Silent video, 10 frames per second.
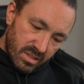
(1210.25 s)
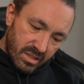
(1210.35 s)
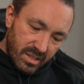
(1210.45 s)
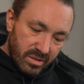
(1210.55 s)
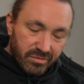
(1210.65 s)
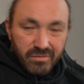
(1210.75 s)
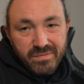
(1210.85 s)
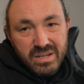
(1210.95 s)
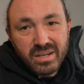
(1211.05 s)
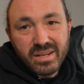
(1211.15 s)
And then if I'm
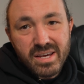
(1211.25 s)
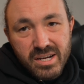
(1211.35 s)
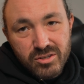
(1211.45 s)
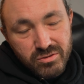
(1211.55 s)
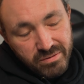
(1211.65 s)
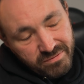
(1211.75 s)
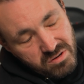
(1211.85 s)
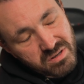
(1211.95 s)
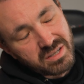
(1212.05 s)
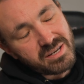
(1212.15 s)
feeling extra
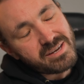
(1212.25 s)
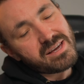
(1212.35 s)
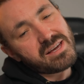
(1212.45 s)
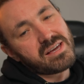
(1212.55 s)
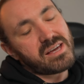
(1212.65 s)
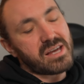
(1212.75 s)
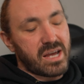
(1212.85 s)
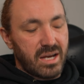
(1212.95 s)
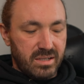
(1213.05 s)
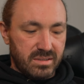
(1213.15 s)

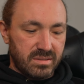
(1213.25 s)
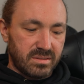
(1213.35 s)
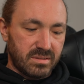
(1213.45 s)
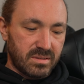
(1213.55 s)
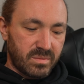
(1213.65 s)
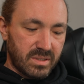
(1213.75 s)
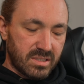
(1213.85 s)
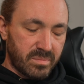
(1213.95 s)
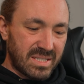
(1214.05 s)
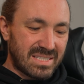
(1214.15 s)
funky, I'll add
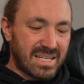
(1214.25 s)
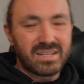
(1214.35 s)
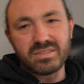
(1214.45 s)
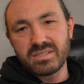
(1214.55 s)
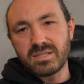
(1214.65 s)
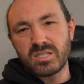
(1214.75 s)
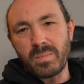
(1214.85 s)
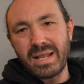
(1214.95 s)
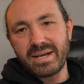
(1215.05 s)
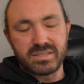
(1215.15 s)
some antennas and
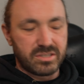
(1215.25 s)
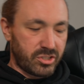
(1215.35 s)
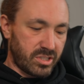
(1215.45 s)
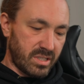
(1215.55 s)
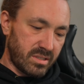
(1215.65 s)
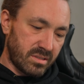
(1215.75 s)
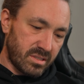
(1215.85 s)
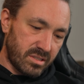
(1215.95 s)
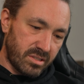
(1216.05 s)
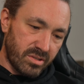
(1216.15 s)
some legs and shit.
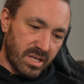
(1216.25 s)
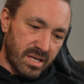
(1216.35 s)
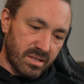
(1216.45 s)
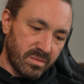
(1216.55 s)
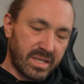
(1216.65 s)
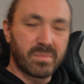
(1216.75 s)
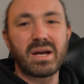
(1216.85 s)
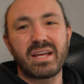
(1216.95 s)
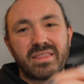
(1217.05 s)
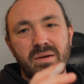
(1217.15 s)
So let's do that. We can
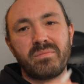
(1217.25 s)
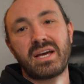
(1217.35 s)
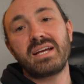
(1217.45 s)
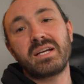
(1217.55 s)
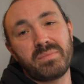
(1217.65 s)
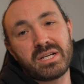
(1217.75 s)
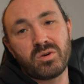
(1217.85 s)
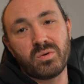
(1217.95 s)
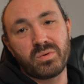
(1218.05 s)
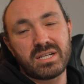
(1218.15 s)
make them, they could be
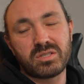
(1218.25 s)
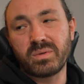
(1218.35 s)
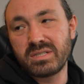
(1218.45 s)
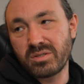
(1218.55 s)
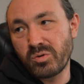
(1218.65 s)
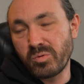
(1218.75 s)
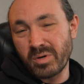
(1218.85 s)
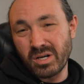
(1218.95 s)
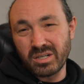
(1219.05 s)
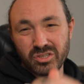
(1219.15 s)
cool. That's always a cool
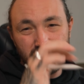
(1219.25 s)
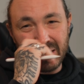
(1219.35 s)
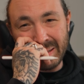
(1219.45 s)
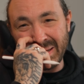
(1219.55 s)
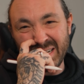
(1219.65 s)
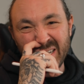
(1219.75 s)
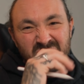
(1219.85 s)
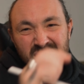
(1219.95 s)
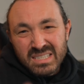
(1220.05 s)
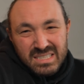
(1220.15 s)
part, because you can add like
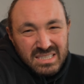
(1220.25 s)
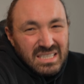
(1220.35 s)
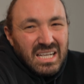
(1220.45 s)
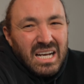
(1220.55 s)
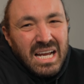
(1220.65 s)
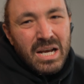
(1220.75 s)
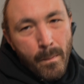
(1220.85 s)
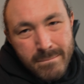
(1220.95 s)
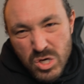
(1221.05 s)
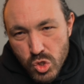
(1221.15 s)
a
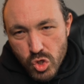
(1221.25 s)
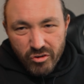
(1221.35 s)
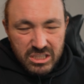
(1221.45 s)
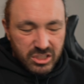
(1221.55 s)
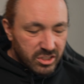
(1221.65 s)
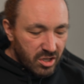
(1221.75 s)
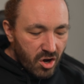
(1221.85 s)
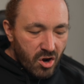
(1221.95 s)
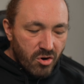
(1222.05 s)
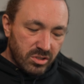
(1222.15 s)
little moon or a
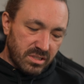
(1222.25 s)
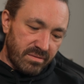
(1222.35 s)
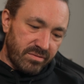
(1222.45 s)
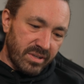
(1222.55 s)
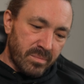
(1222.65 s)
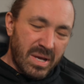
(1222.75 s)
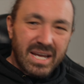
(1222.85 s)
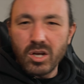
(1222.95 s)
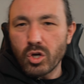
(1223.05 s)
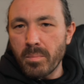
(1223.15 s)
star or something.
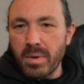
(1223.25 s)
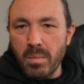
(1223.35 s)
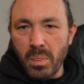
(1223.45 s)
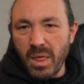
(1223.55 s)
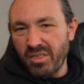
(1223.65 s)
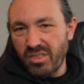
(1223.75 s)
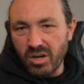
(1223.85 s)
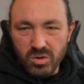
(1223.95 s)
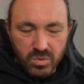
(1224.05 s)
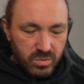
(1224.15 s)
Make it look a bit
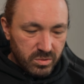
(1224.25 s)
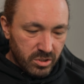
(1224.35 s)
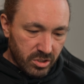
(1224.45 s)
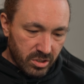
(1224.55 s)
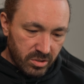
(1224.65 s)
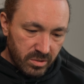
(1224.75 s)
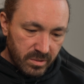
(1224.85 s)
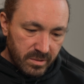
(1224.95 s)
mythical, you know?